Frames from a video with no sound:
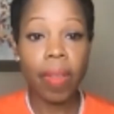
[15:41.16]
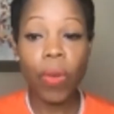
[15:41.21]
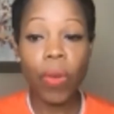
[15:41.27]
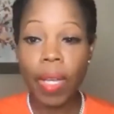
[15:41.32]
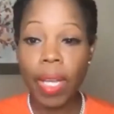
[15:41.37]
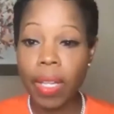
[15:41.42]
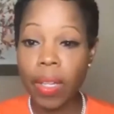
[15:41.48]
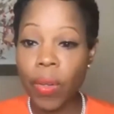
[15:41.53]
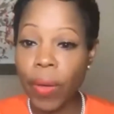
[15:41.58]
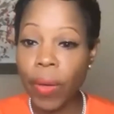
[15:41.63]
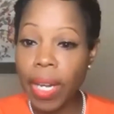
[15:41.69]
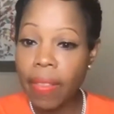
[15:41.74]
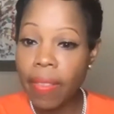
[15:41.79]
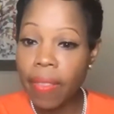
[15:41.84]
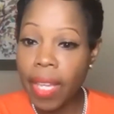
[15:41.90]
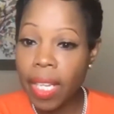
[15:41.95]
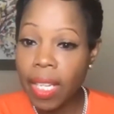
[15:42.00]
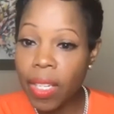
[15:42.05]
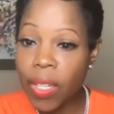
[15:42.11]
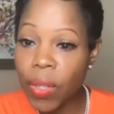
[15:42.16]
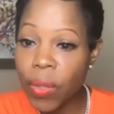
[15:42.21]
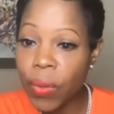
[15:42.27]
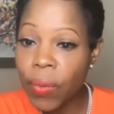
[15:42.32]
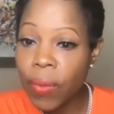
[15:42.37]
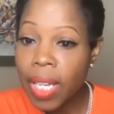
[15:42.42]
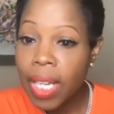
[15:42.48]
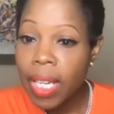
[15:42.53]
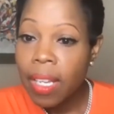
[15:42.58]
great. Thank
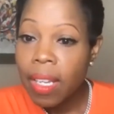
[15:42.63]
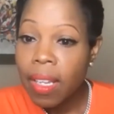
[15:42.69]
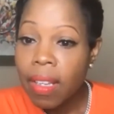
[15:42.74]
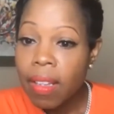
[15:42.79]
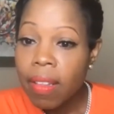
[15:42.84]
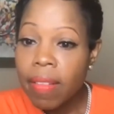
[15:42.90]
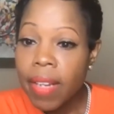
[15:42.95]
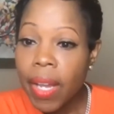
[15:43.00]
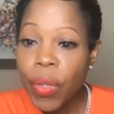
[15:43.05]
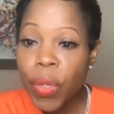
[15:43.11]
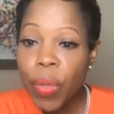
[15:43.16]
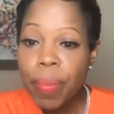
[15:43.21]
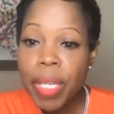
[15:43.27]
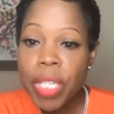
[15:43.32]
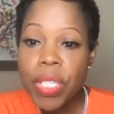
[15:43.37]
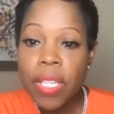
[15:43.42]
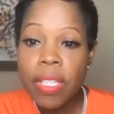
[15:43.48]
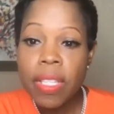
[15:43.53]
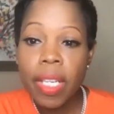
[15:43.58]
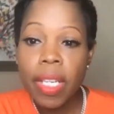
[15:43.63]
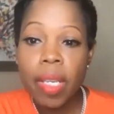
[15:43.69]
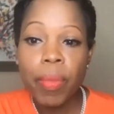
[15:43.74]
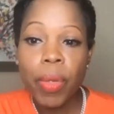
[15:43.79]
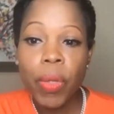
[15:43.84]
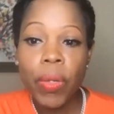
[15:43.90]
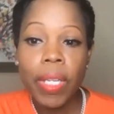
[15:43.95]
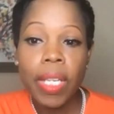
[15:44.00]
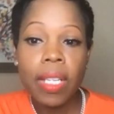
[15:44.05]
you. Now, you mentioned the
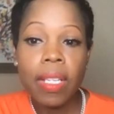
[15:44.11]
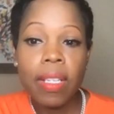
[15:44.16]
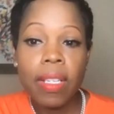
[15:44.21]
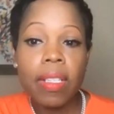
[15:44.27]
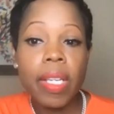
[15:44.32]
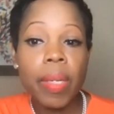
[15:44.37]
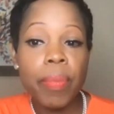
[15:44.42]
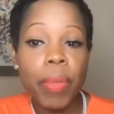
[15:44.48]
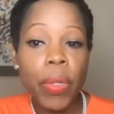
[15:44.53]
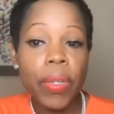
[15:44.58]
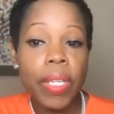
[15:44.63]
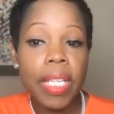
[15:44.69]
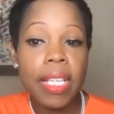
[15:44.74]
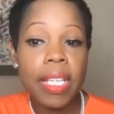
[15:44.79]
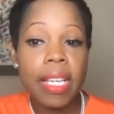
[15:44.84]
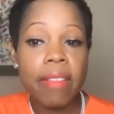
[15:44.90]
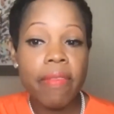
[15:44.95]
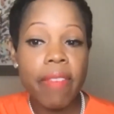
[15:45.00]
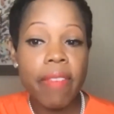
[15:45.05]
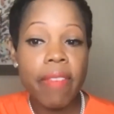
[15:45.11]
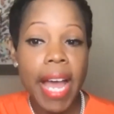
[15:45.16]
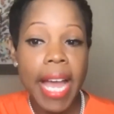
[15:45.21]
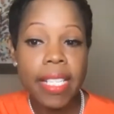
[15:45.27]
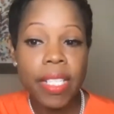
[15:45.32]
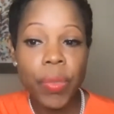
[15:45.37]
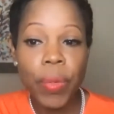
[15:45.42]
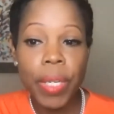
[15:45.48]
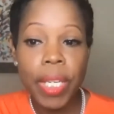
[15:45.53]
Community
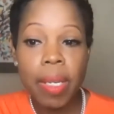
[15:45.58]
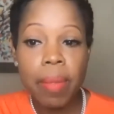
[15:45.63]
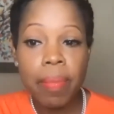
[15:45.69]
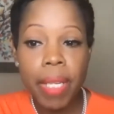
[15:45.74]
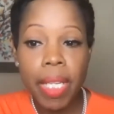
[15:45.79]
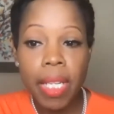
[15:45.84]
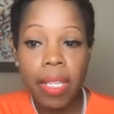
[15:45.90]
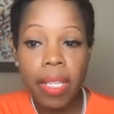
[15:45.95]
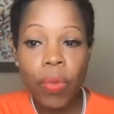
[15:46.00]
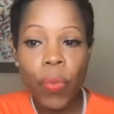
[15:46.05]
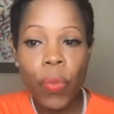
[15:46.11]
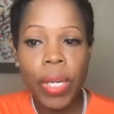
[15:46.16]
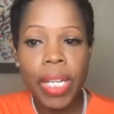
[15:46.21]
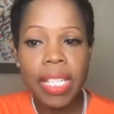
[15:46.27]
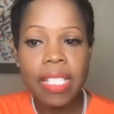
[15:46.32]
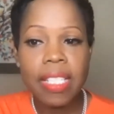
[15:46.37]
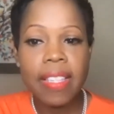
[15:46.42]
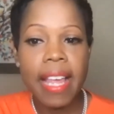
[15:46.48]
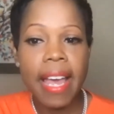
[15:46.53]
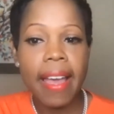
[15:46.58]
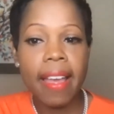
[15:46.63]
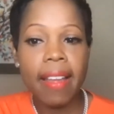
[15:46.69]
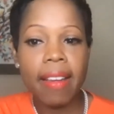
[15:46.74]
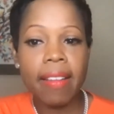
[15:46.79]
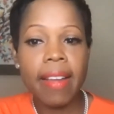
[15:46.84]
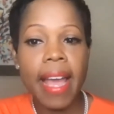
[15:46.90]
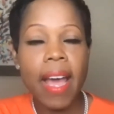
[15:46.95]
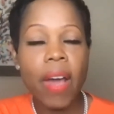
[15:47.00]
Advisory Committee. What is
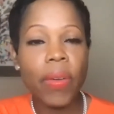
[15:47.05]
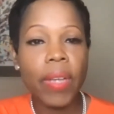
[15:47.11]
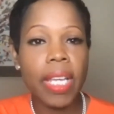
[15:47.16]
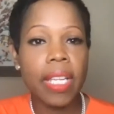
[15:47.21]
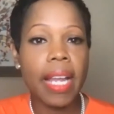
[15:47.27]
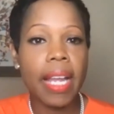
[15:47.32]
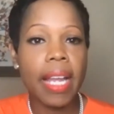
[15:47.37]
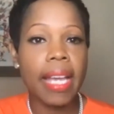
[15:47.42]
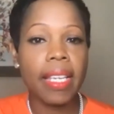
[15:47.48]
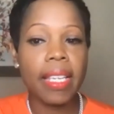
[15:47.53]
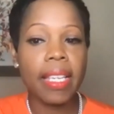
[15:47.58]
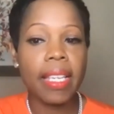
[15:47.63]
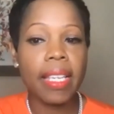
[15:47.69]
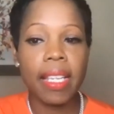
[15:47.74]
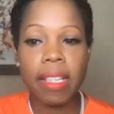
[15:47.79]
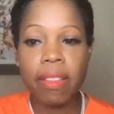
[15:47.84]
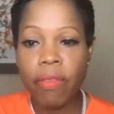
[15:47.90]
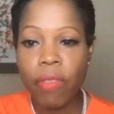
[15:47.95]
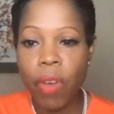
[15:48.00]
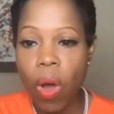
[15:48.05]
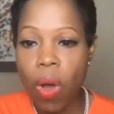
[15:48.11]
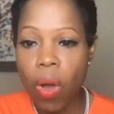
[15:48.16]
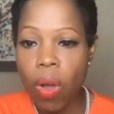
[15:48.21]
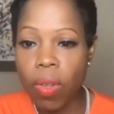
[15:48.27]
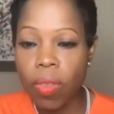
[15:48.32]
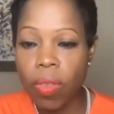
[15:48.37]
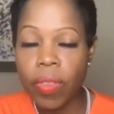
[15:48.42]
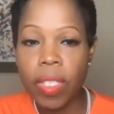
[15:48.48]
that, and how can I get
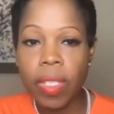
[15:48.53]
involved?